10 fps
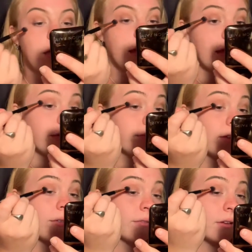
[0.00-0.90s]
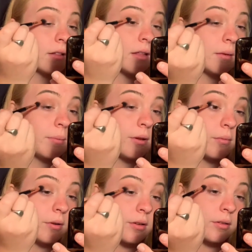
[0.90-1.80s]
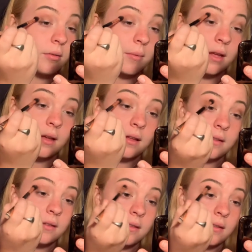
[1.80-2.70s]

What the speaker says: I've definitely put worse on my eyes